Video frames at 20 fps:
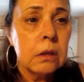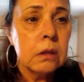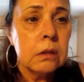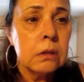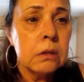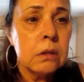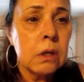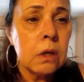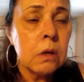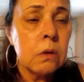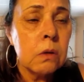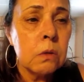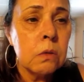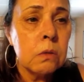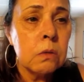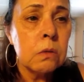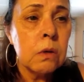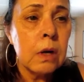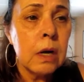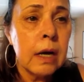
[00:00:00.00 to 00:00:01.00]

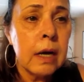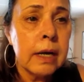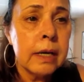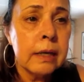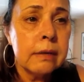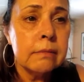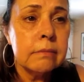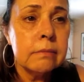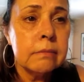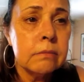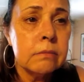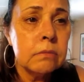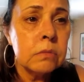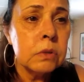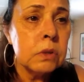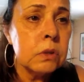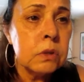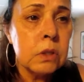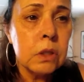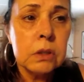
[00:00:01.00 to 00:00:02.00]
so I
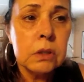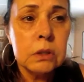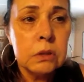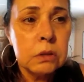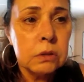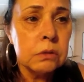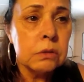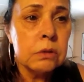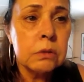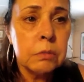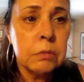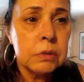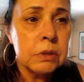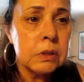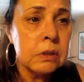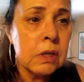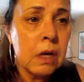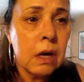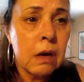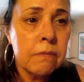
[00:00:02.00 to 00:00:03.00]
was going to do some
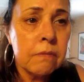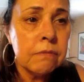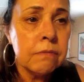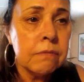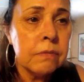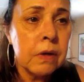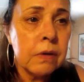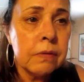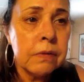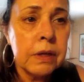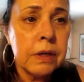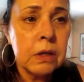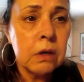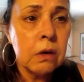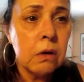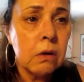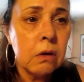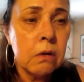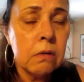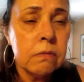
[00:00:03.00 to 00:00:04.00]
stuff and then
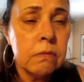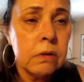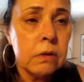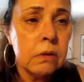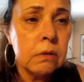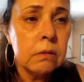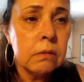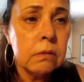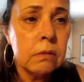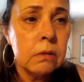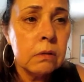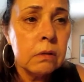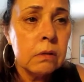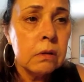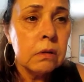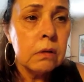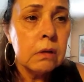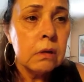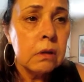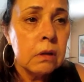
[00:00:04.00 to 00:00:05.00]
go over
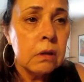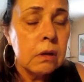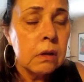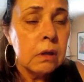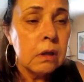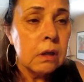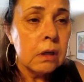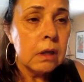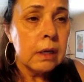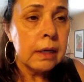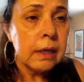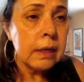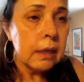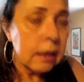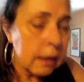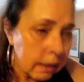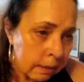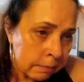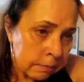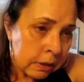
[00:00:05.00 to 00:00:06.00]
like
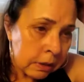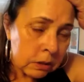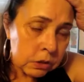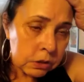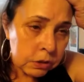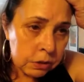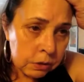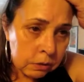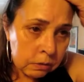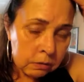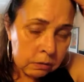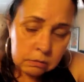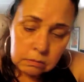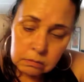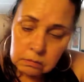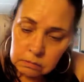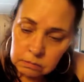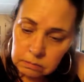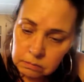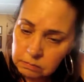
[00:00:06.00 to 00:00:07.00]
I'm not sure
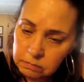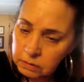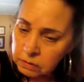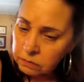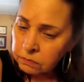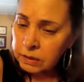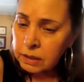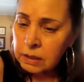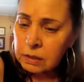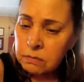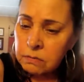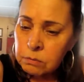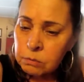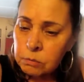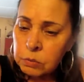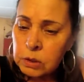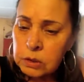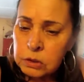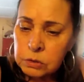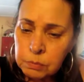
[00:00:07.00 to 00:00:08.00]
if I even
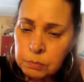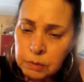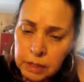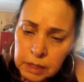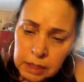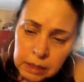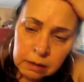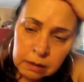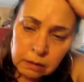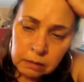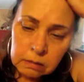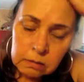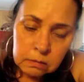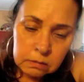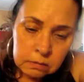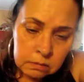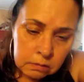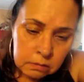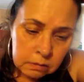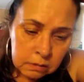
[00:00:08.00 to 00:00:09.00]
brushed my hair
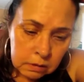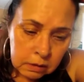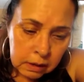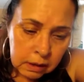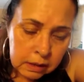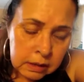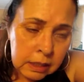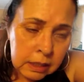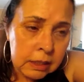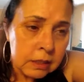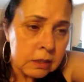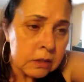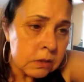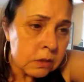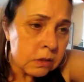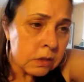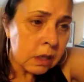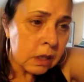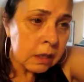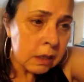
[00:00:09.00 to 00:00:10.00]
I think I
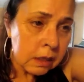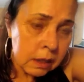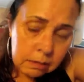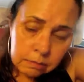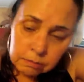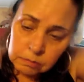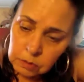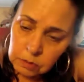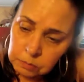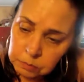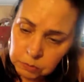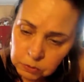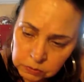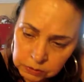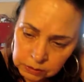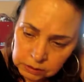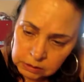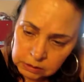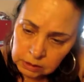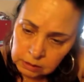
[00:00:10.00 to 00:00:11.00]
just stuck it up in a
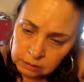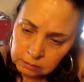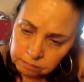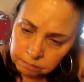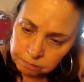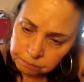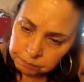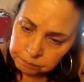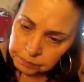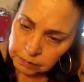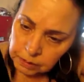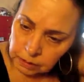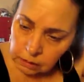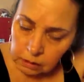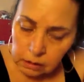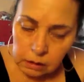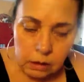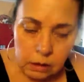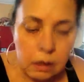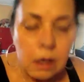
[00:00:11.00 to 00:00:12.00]
ponytail
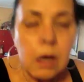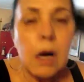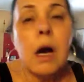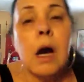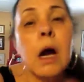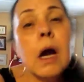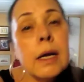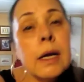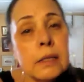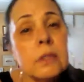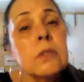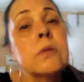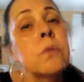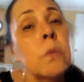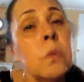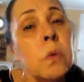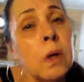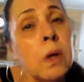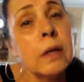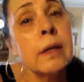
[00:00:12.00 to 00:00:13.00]
it's
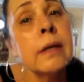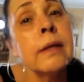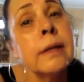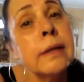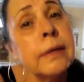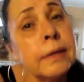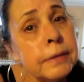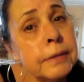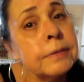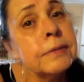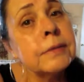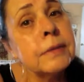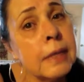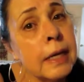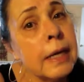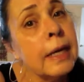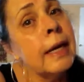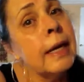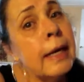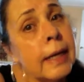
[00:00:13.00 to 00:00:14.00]
one of those
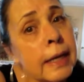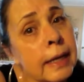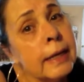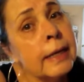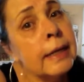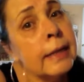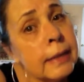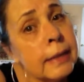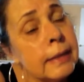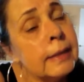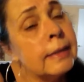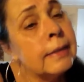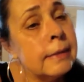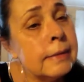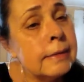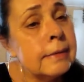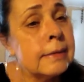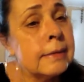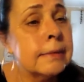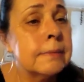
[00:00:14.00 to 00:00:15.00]

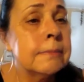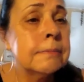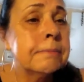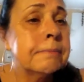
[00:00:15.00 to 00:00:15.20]
days.